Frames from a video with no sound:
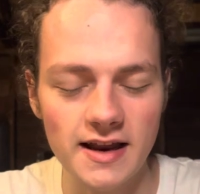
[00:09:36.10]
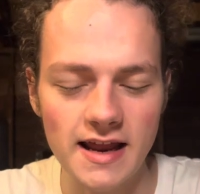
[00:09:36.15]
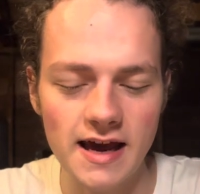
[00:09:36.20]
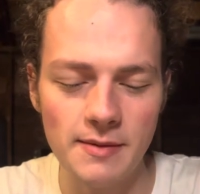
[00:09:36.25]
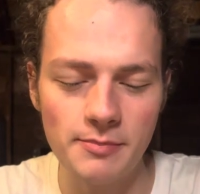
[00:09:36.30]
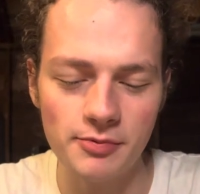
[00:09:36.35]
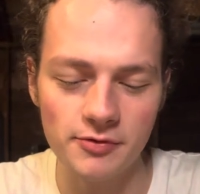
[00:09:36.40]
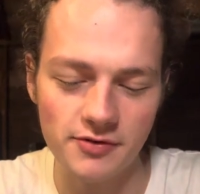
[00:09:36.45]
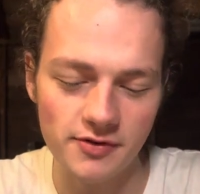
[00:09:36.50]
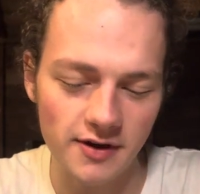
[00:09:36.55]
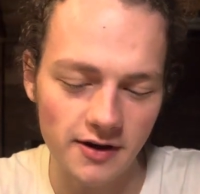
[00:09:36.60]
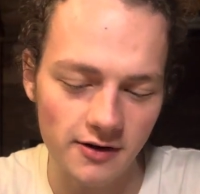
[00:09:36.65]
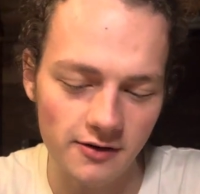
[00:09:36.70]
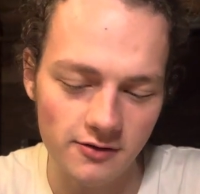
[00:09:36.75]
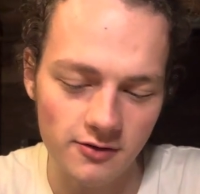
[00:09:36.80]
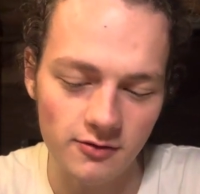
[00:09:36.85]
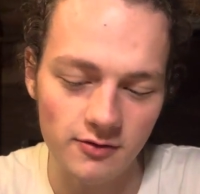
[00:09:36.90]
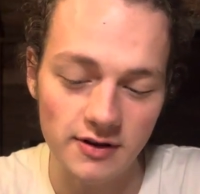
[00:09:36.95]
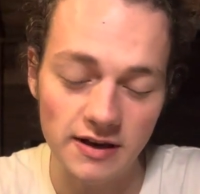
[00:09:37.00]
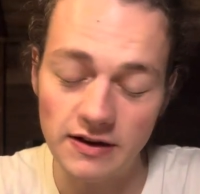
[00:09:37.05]
apple cider
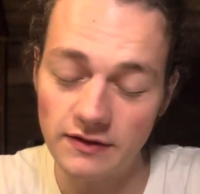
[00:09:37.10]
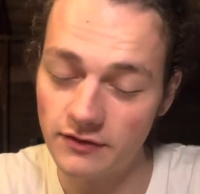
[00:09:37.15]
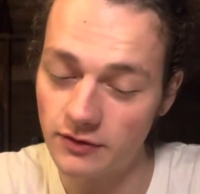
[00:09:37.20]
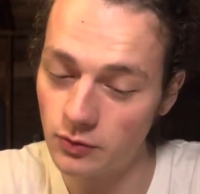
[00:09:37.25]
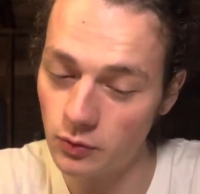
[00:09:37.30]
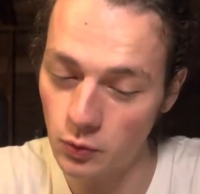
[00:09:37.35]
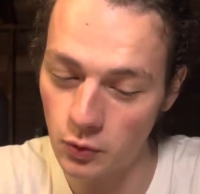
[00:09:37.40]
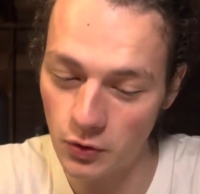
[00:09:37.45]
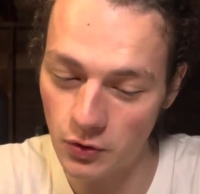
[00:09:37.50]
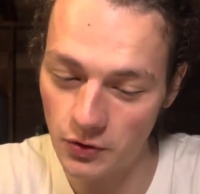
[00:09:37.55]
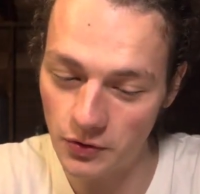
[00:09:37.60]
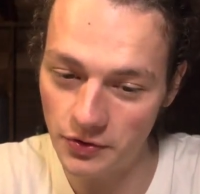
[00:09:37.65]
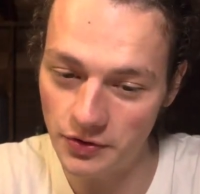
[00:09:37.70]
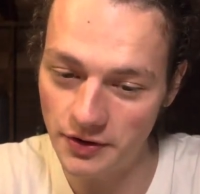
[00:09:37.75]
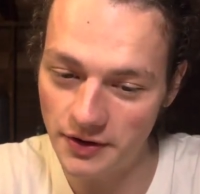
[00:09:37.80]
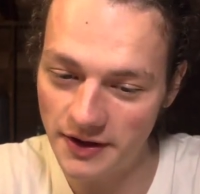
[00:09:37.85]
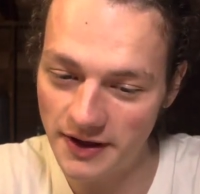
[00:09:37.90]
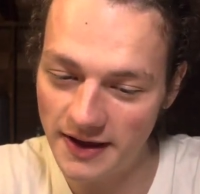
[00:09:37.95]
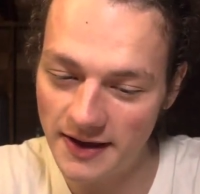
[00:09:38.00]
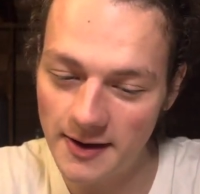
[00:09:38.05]
to a different world.
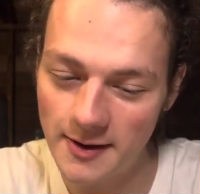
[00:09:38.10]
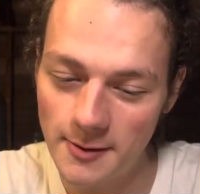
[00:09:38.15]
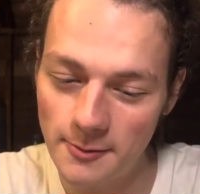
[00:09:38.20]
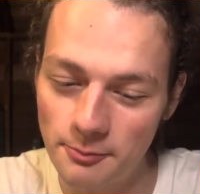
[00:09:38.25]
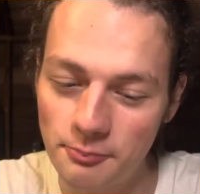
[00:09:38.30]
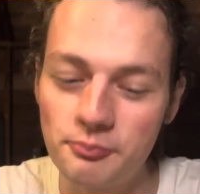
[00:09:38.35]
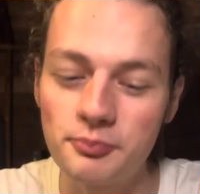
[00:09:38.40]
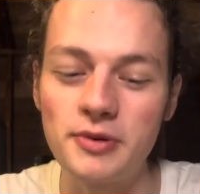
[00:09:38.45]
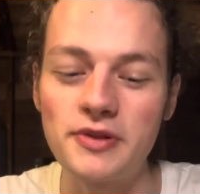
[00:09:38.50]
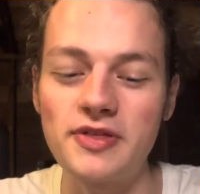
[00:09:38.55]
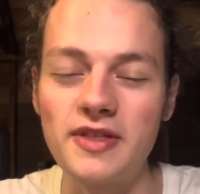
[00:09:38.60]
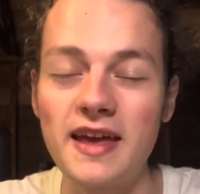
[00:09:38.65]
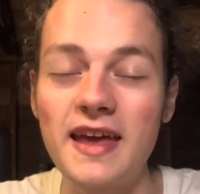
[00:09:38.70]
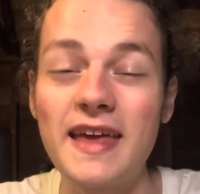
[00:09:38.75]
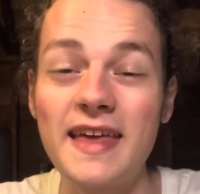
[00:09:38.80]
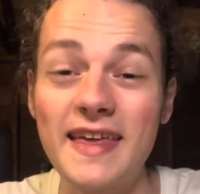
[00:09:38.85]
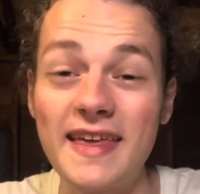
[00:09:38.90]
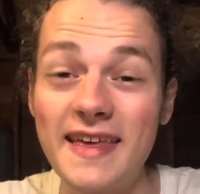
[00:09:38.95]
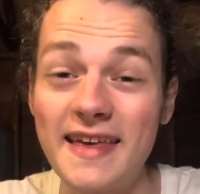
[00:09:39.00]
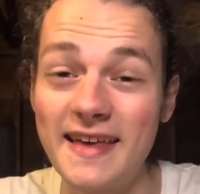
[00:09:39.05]
But
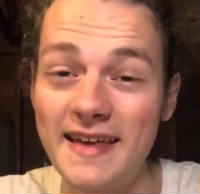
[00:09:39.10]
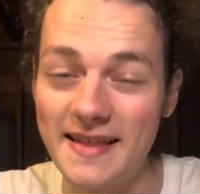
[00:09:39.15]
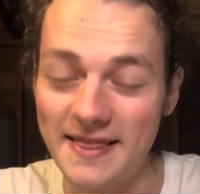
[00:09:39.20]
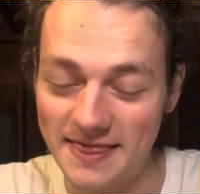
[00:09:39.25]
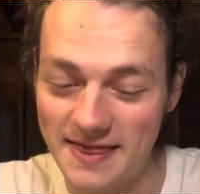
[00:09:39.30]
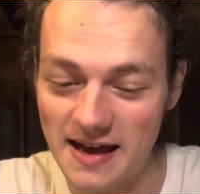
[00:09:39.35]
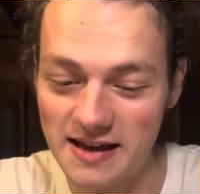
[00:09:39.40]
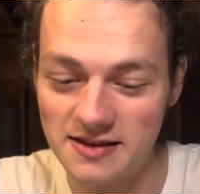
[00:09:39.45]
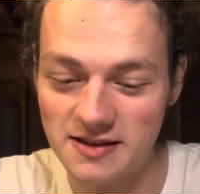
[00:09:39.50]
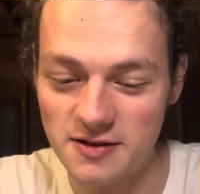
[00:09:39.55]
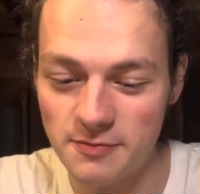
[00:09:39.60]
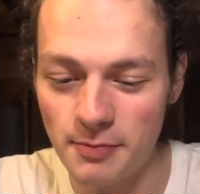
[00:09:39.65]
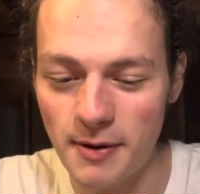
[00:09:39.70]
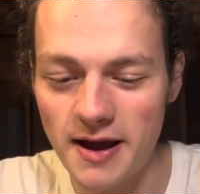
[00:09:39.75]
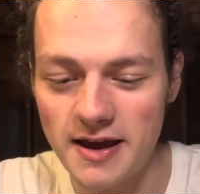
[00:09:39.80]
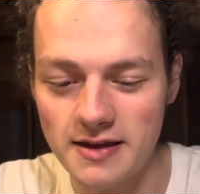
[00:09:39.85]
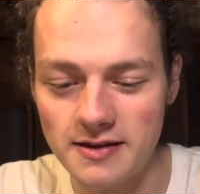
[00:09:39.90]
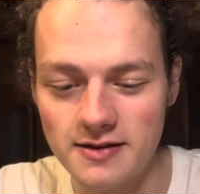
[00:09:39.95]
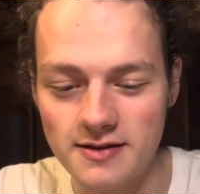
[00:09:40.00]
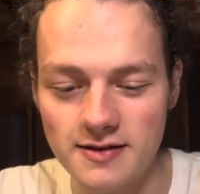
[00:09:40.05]
that
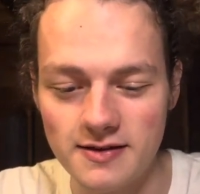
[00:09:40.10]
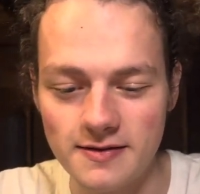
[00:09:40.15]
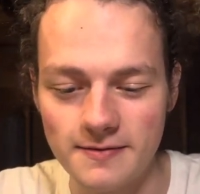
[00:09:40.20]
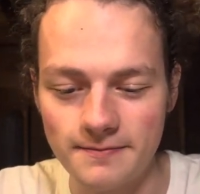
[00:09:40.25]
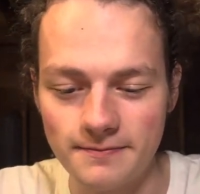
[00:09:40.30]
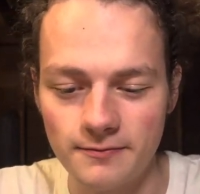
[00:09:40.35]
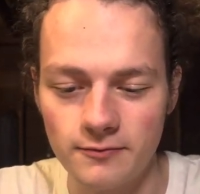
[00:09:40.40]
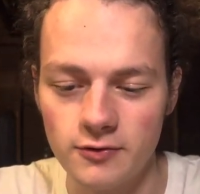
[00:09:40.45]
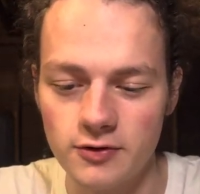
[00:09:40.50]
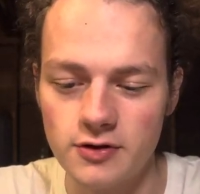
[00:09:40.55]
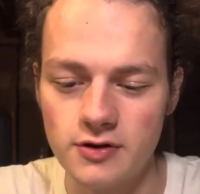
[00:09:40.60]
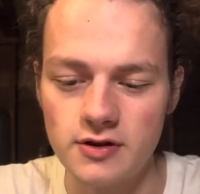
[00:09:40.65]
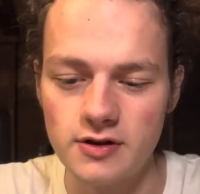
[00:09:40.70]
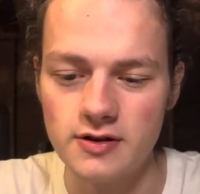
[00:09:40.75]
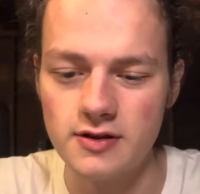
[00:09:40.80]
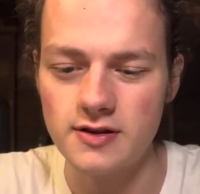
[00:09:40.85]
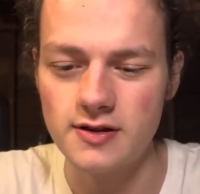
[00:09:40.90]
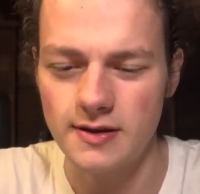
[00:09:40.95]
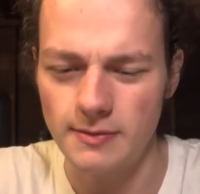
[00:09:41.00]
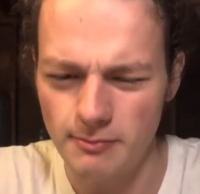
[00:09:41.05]
spice, which
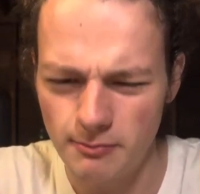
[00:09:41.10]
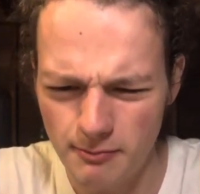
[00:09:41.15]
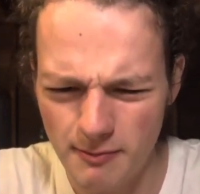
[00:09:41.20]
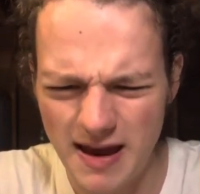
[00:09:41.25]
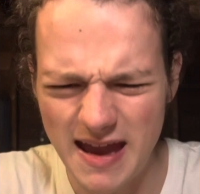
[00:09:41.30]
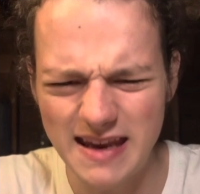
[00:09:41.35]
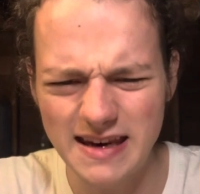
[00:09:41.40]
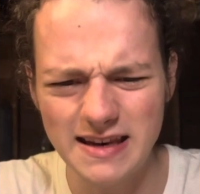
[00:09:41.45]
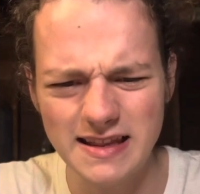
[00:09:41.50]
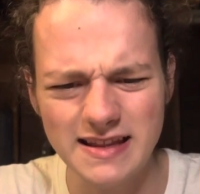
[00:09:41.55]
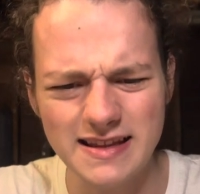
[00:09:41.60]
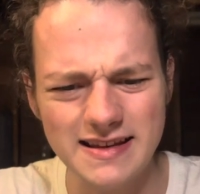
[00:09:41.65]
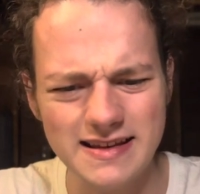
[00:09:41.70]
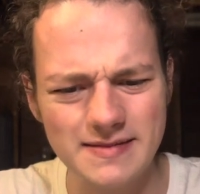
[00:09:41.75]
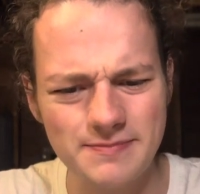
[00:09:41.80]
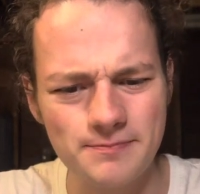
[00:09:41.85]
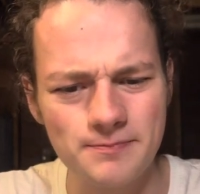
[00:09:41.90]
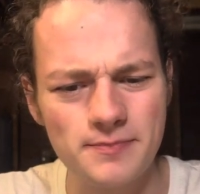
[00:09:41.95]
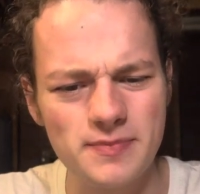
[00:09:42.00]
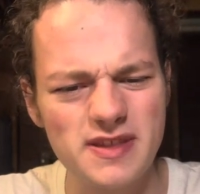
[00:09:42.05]
is mainly
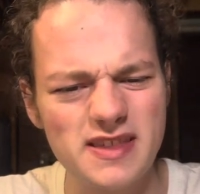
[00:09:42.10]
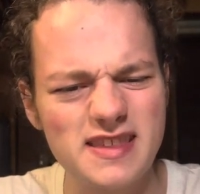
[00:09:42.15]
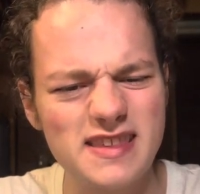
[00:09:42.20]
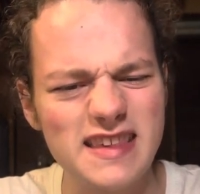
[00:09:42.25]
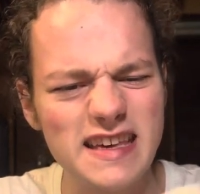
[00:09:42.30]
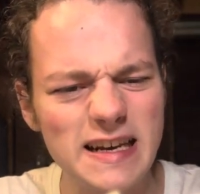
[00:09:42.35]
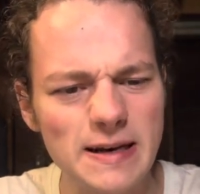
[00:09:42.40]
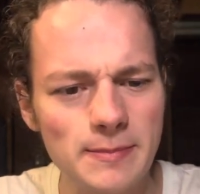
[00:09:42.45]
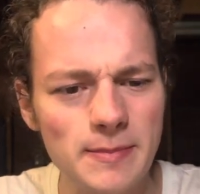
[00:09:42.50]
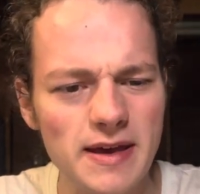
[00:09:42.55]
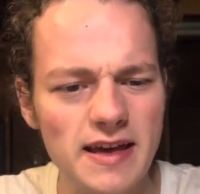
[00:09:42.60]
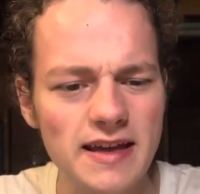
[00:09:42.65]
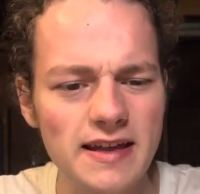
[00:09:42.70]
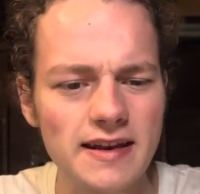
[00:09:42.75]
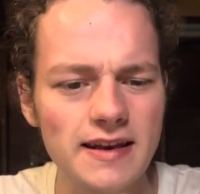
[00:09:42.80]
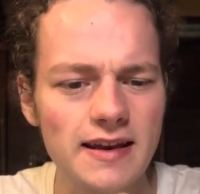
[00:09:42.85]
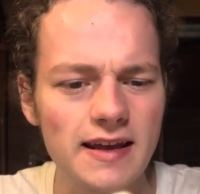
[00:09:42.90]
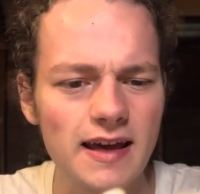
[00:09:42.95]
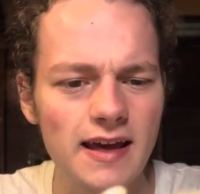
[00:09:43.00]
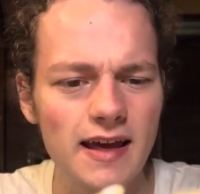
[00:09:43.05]

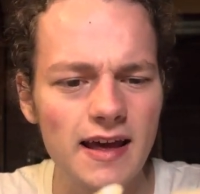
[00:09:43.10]
cinnamon,